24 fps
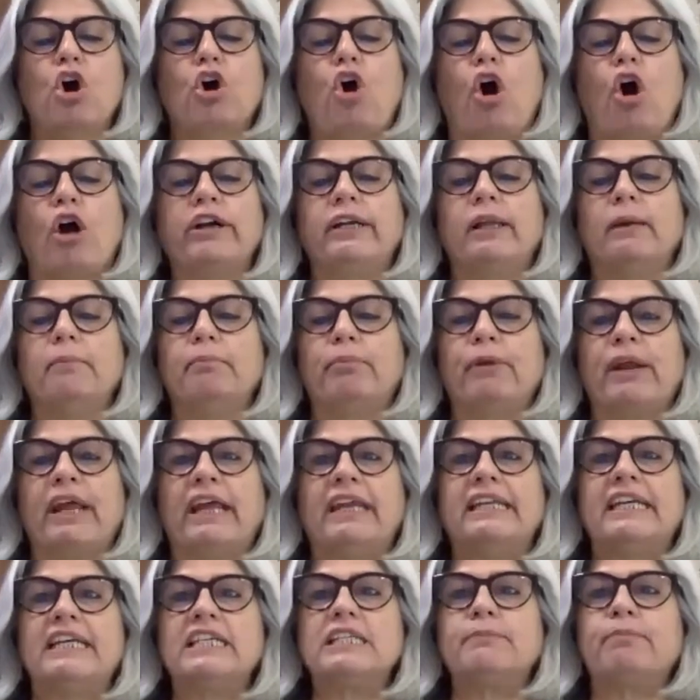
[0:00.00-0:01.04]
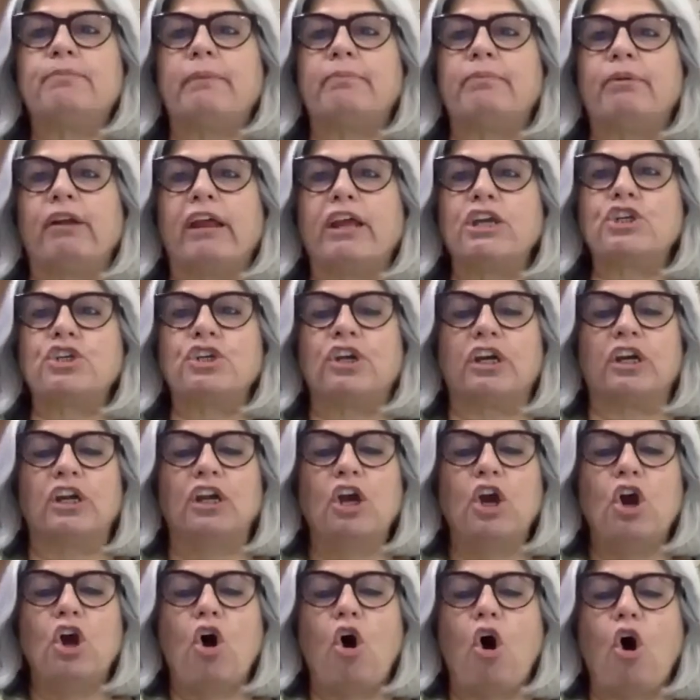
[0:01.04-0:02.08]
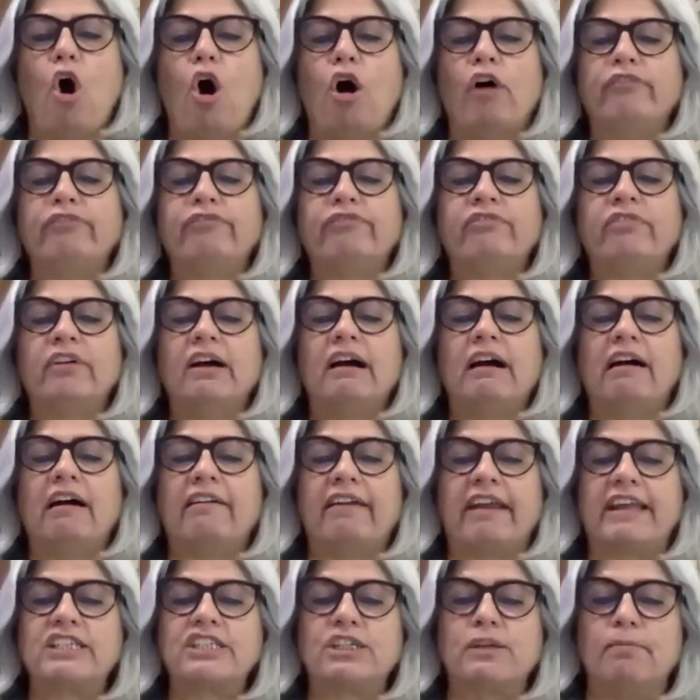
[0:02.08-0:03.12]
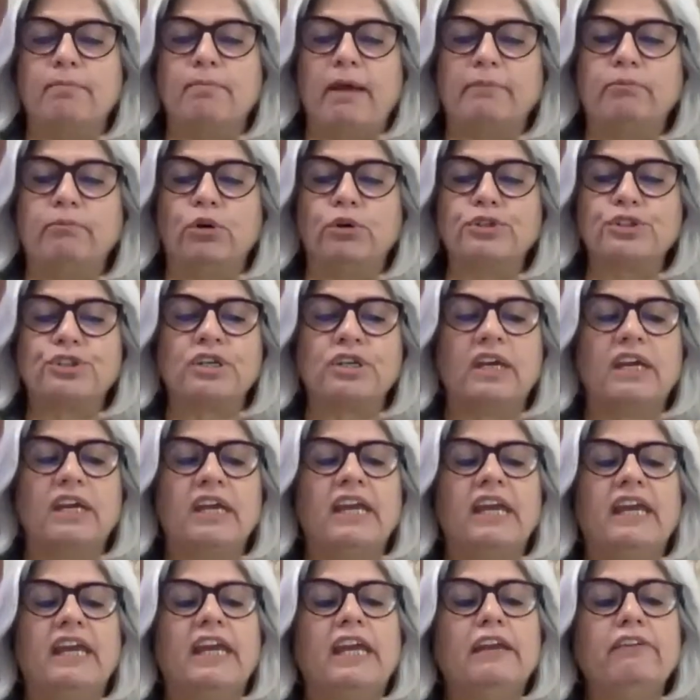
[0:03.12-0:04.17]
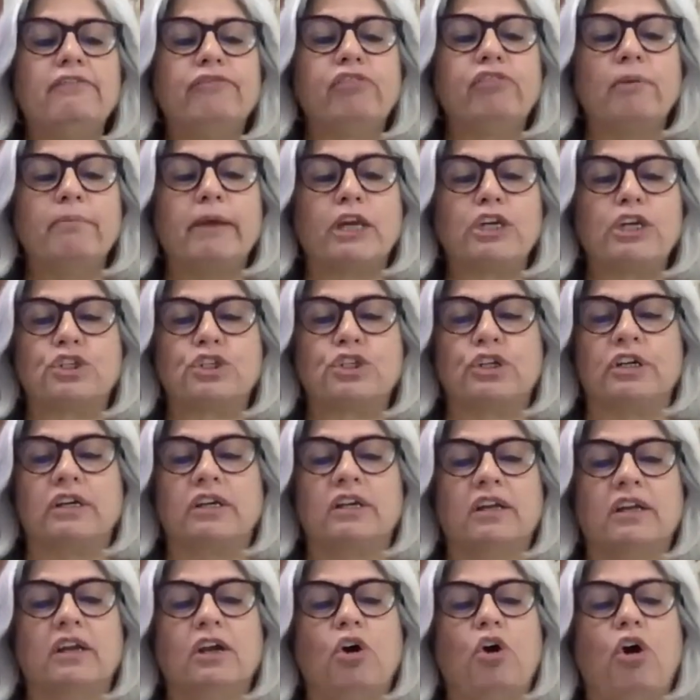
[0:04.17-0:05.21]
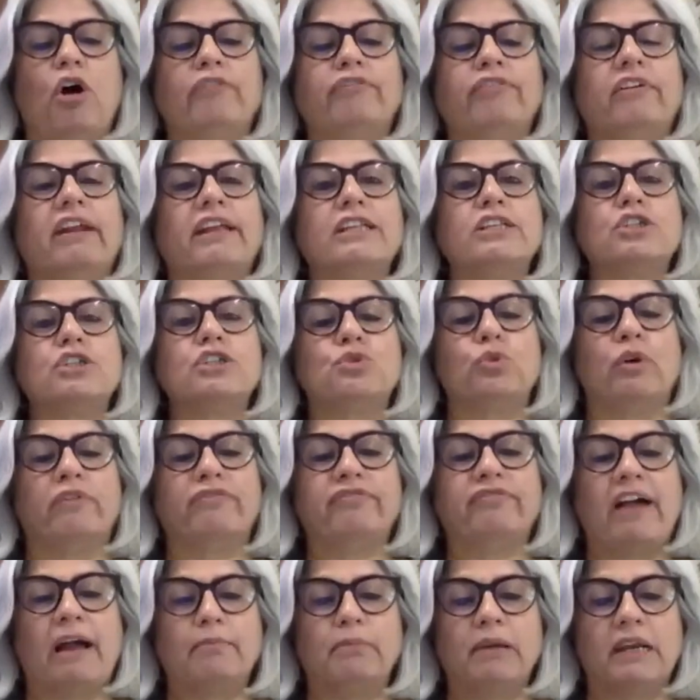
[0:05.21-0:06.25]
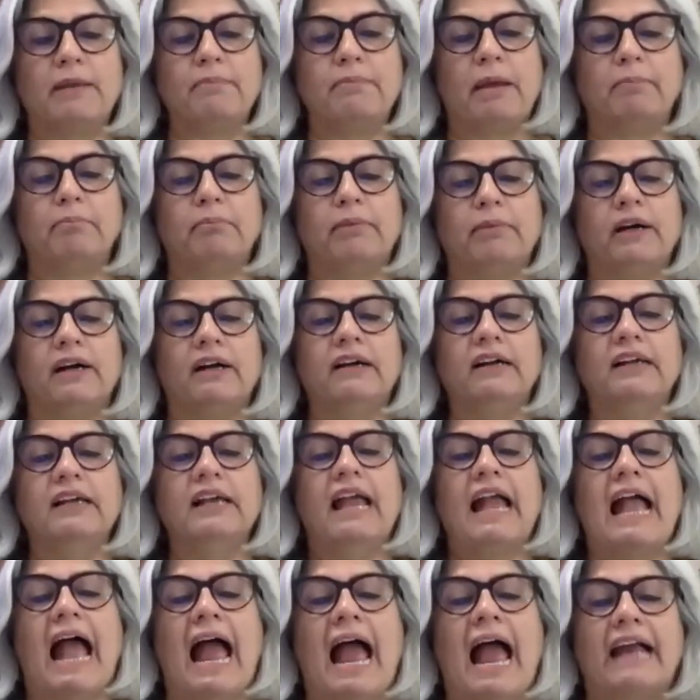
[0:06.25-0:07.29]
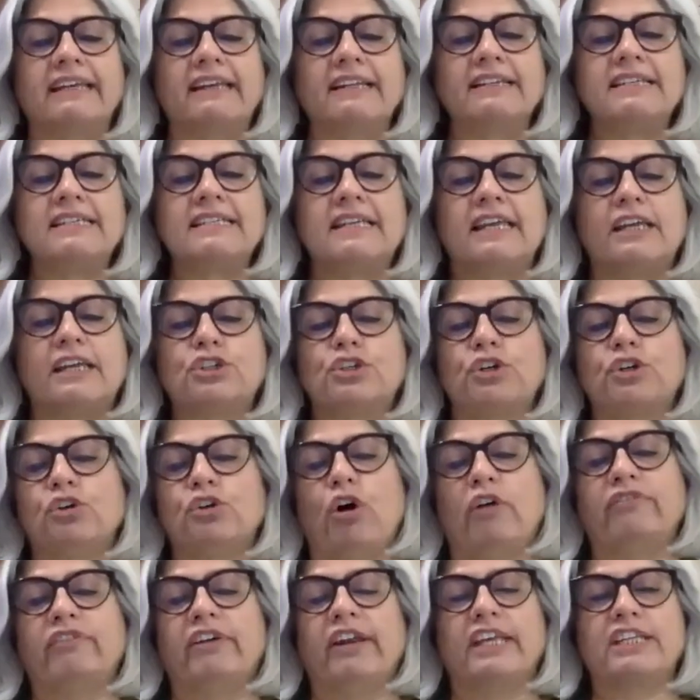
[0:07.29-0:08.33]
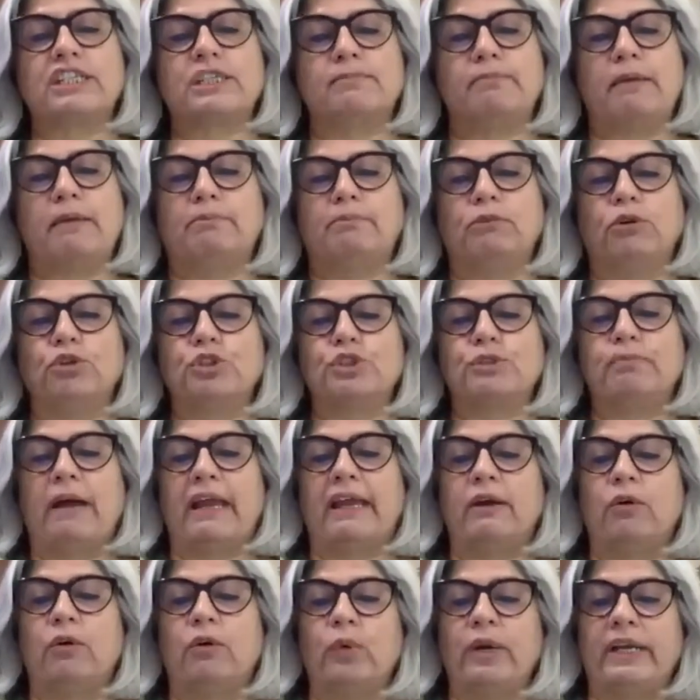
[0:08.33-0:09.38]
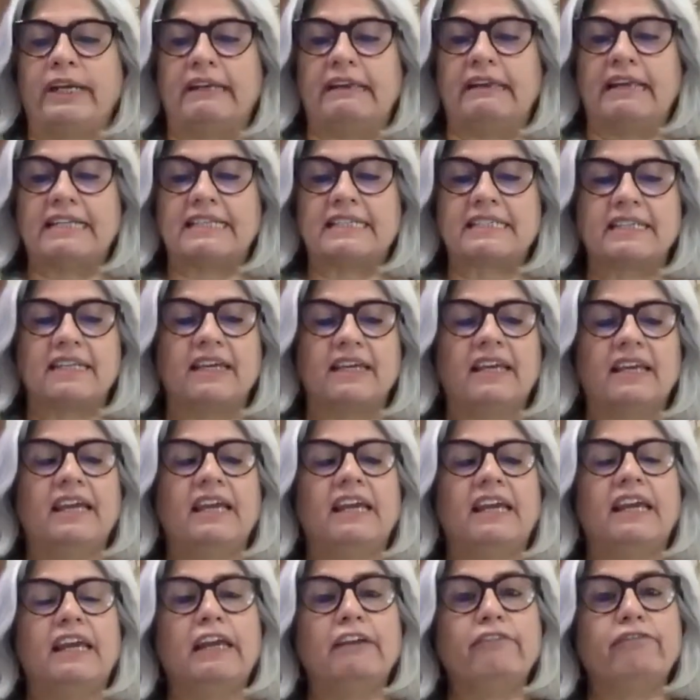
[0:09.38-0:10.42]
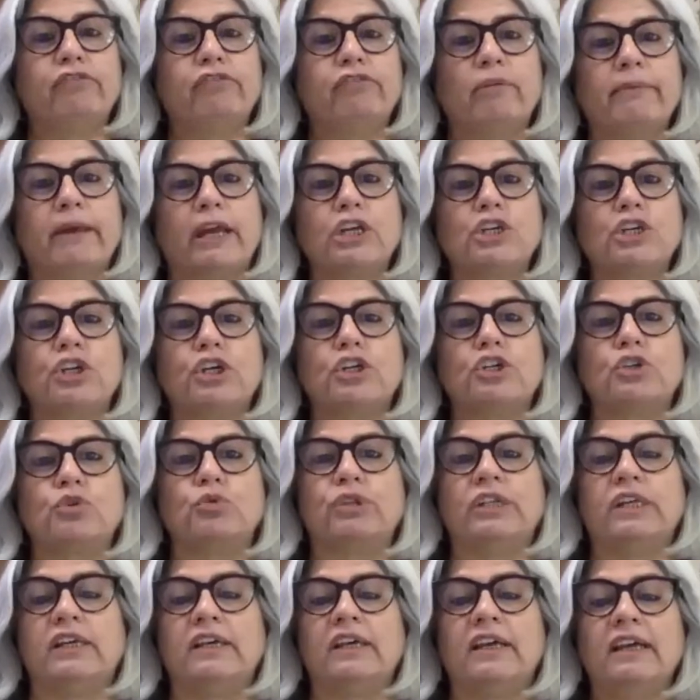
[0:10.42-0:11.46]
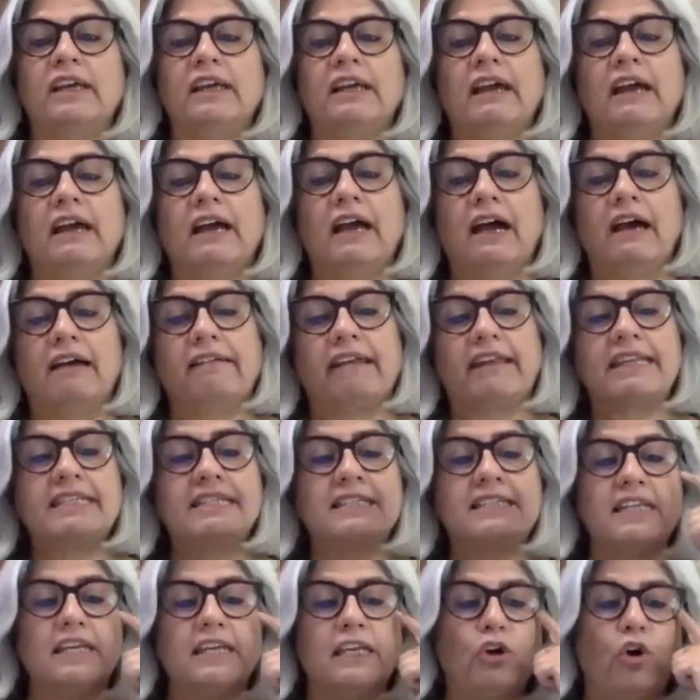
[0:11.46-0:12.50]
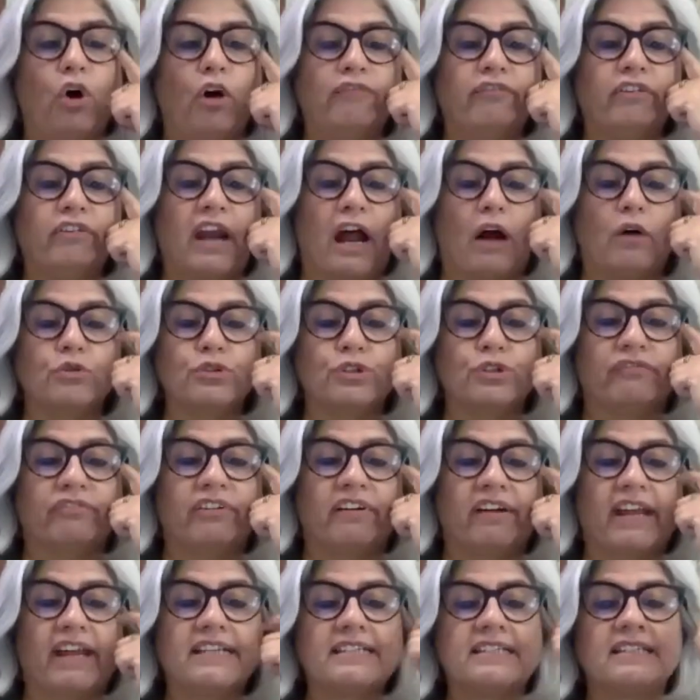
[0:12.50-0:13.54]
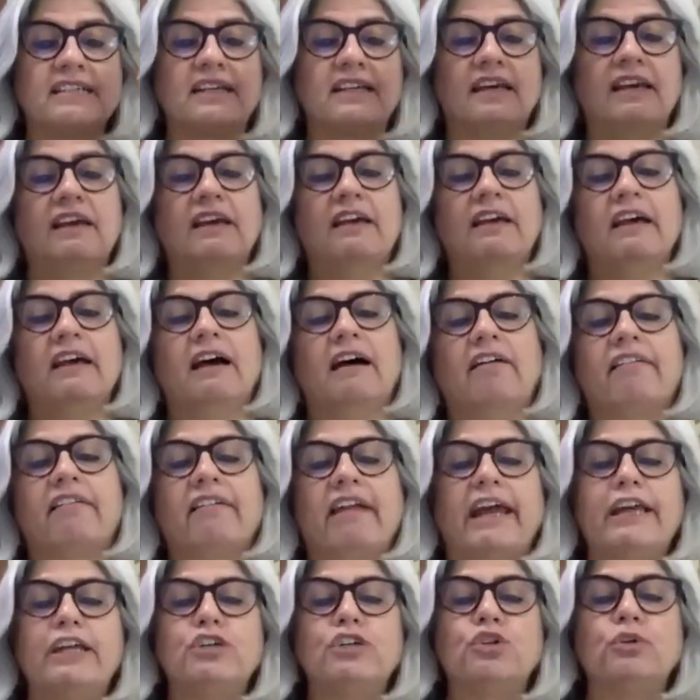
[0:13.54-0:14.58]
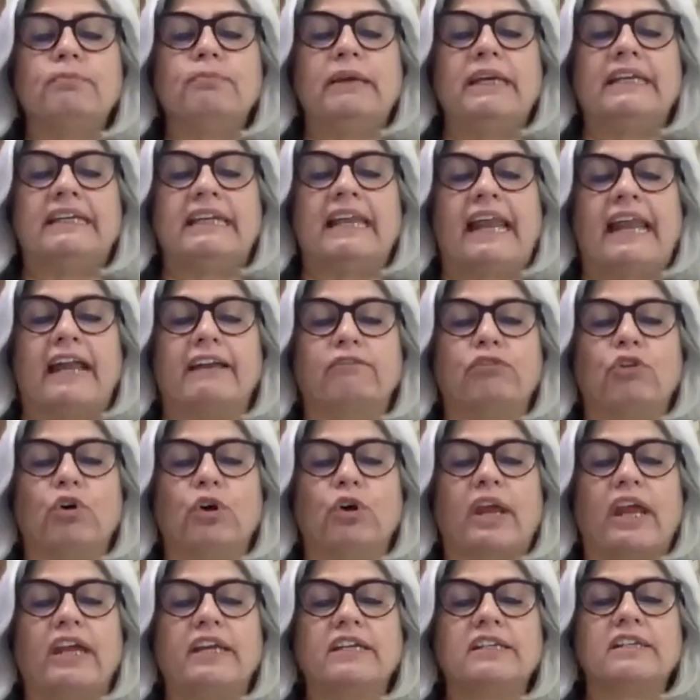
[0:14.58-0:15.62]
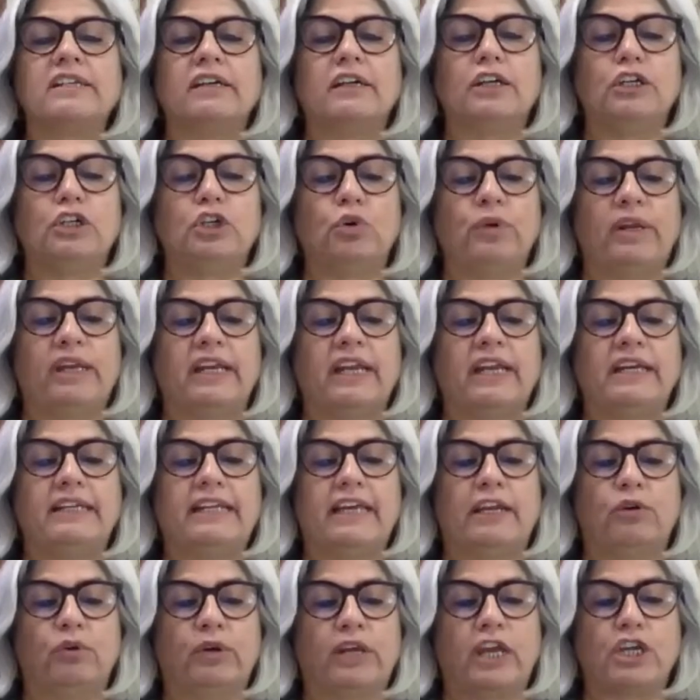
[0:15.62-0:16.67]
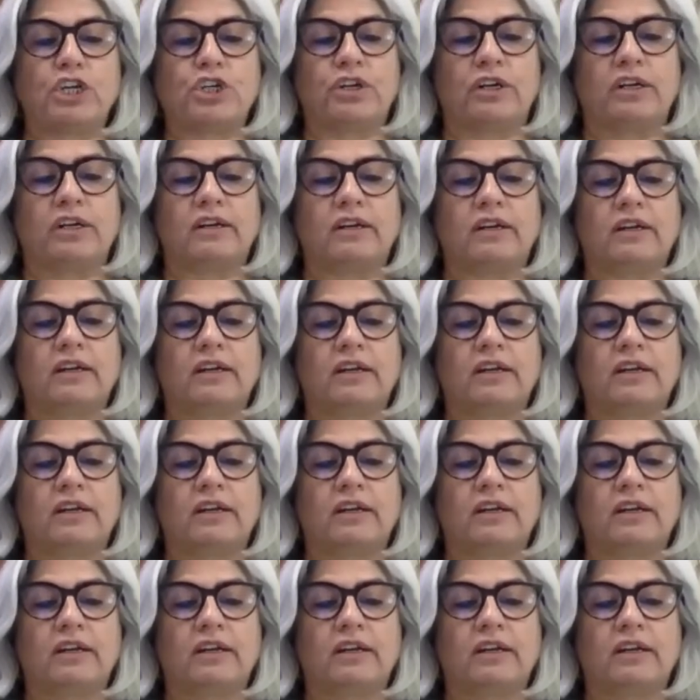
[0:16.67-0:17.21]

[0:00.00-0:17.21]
contemporaneous preparation of arrest memos, information of arrest to a family member, attestation of arrest memos by a witness, information to the arrestee of grounds of arrest, right to meet an advocate during interrogation.